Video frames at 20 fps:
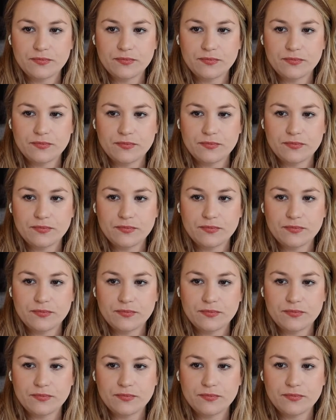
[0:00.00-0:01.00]

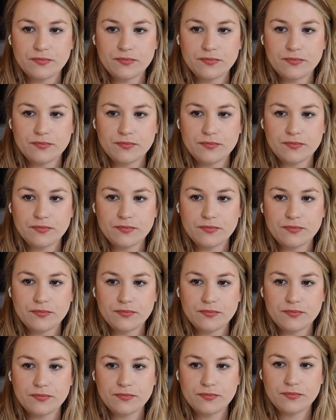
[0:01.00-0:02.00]
Okay.
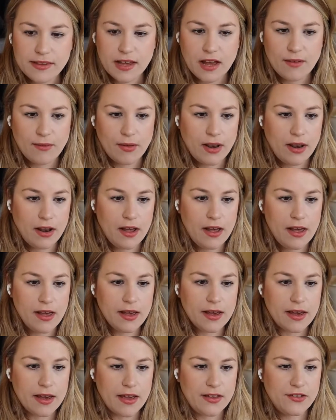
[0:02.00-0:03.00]
Let's have a look.
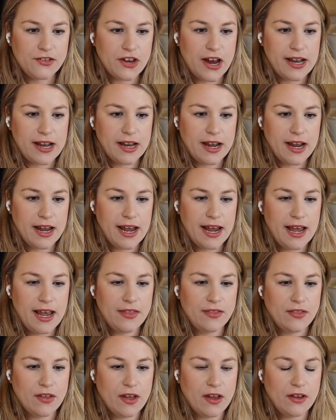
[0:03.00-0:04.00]
Janie,
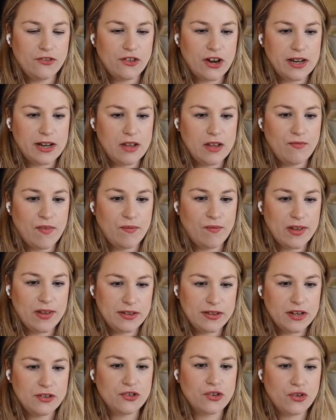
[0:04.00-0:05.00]
the Janie the
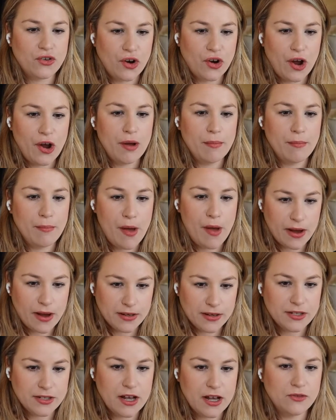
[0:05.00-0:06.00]
Vintage Crow
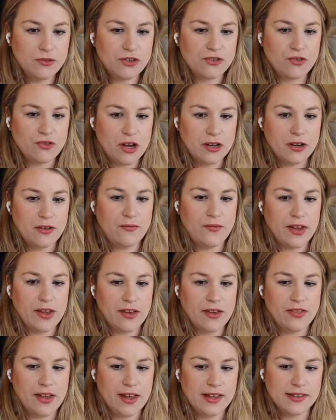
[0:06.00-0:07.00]
Mercantile, just trying to figure
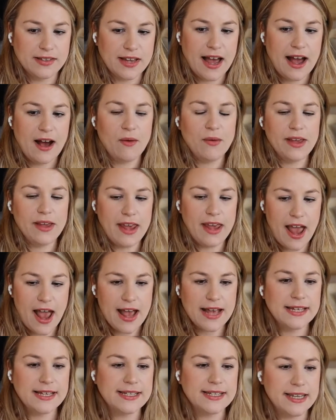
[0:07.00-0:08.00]
things out.
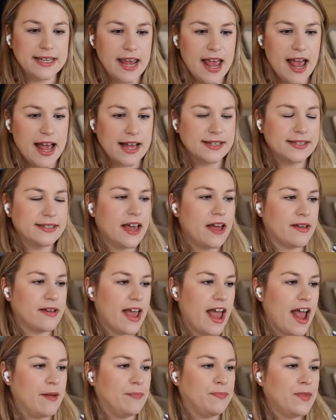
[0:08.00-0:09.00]
Yes, yes. Okay.